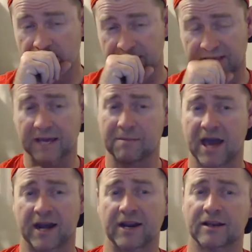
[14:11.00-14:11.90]
think
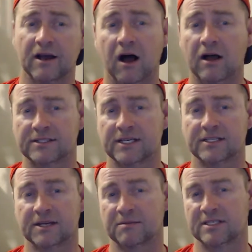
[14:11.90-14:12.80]
about it. All of a
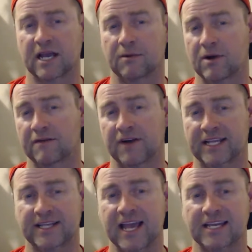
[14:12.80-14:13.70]
sudden, somebody's like, "Well, if I
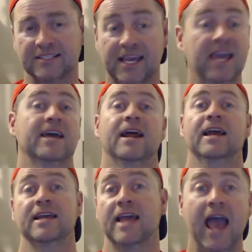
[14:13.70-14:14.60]
take his kid, I
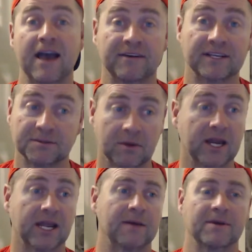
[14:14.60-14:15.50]
can have his
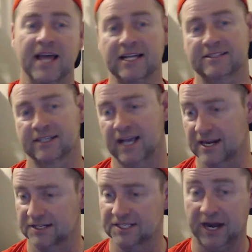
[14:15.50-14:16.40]
money." That's the
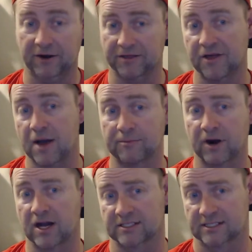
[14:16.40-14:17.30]
kind of scary thought
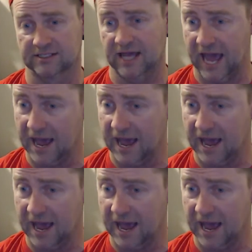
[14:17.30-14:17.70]
process that